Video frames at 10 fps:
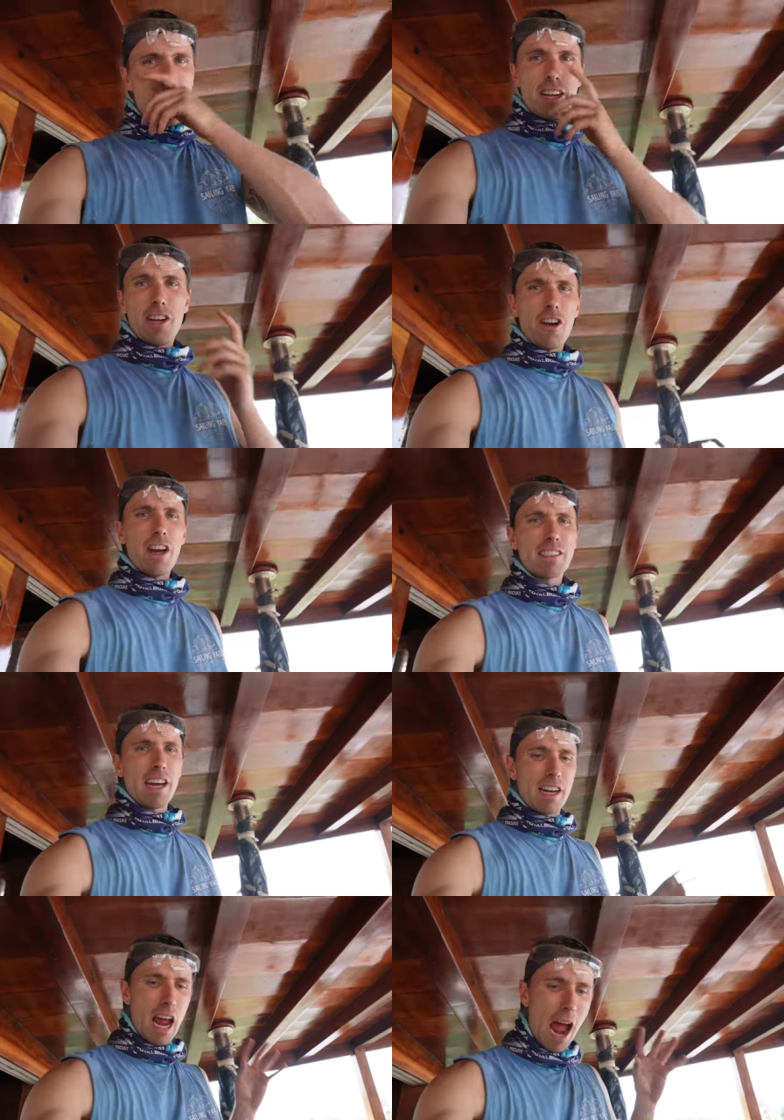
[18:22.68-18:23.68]
and Nico has
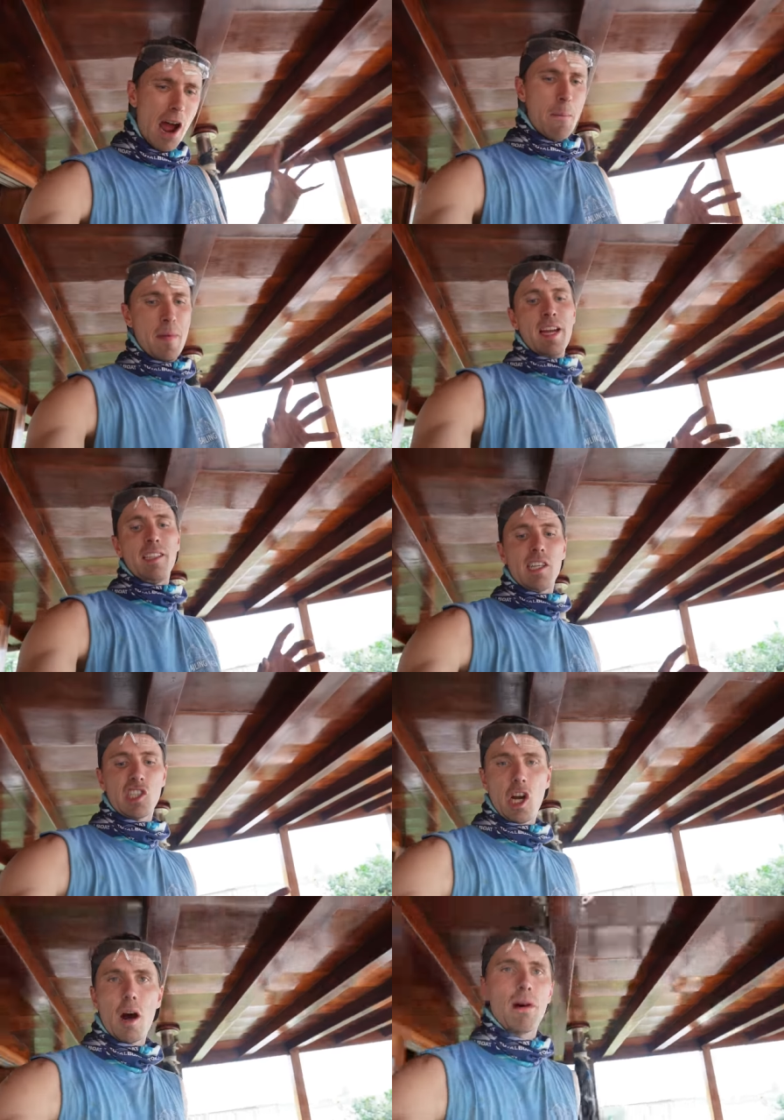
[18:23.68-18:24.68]
done an
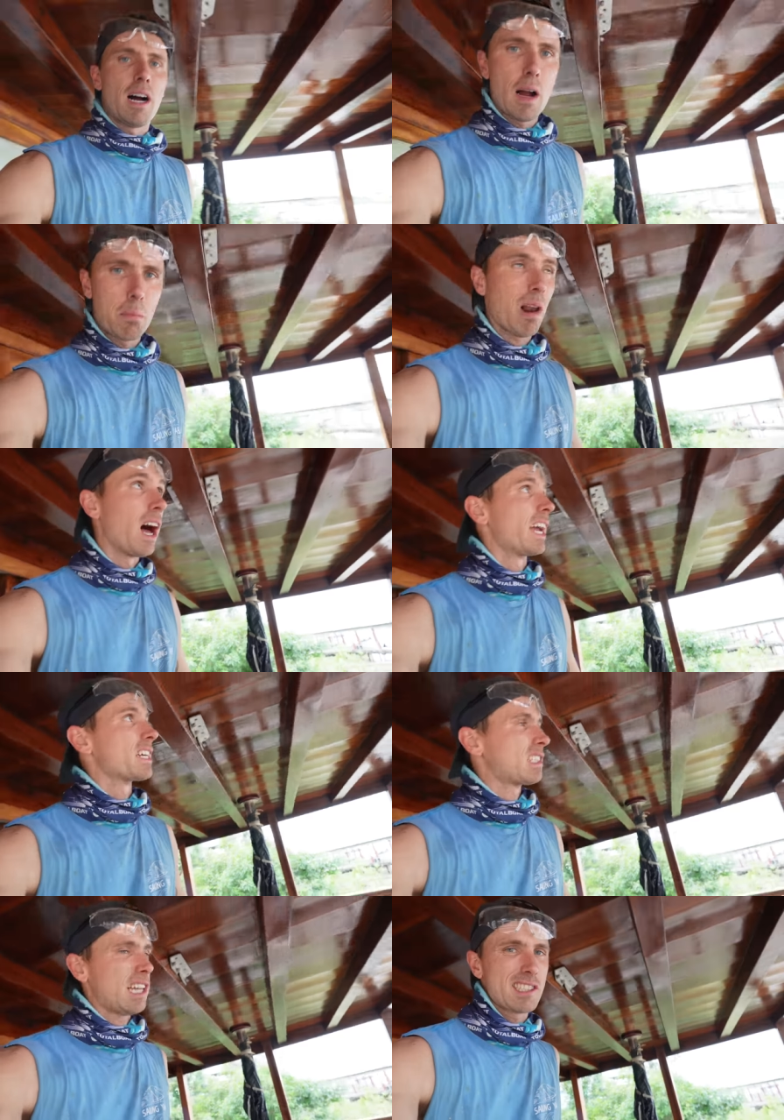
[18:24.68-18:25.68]
amazing job
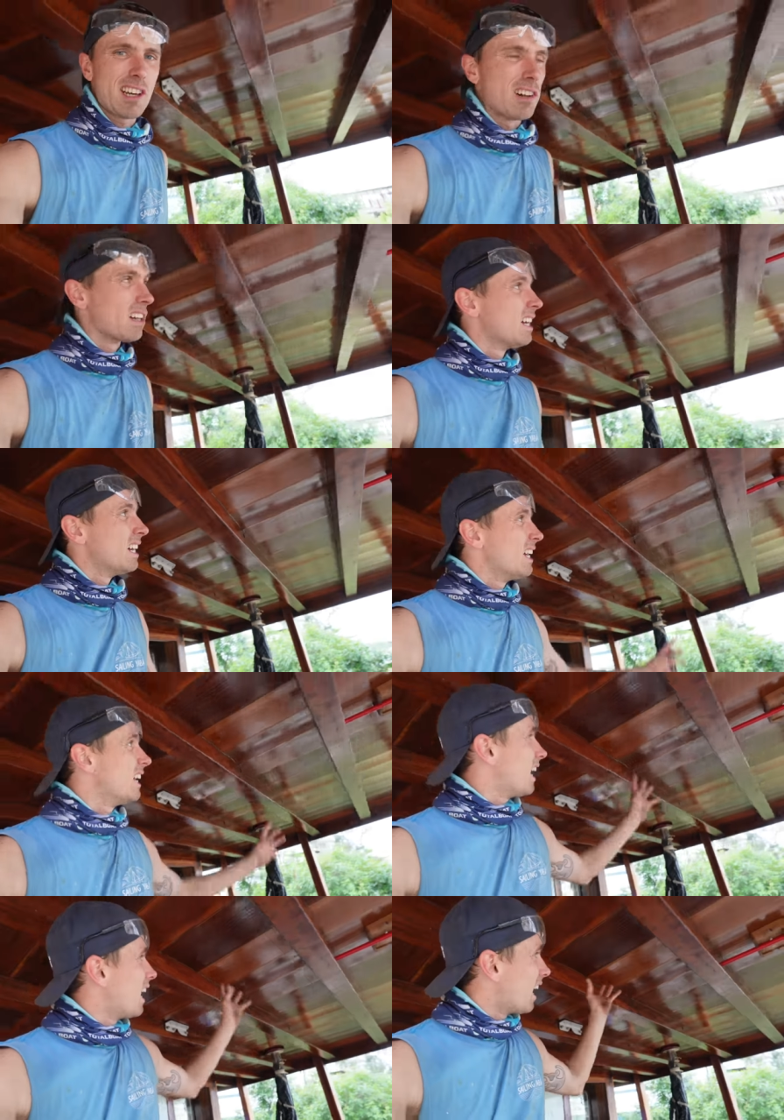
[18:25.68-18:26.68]
applying Settle
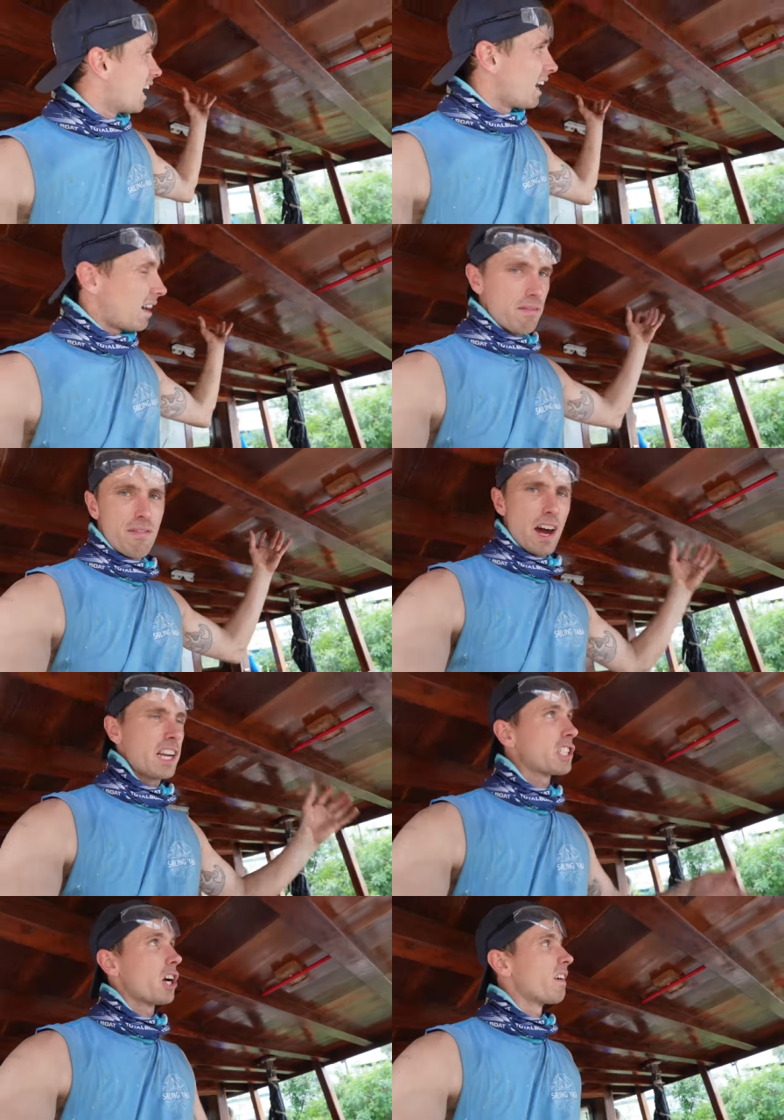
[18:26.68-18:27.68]

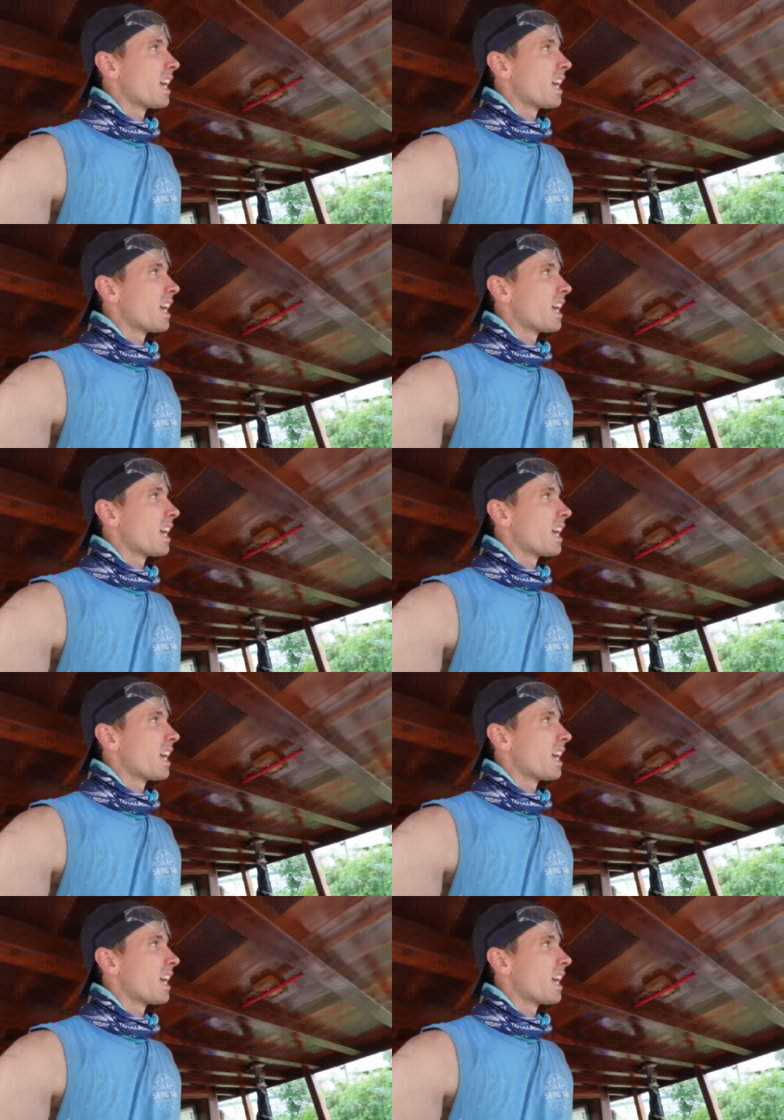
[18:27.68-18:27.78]
varnish over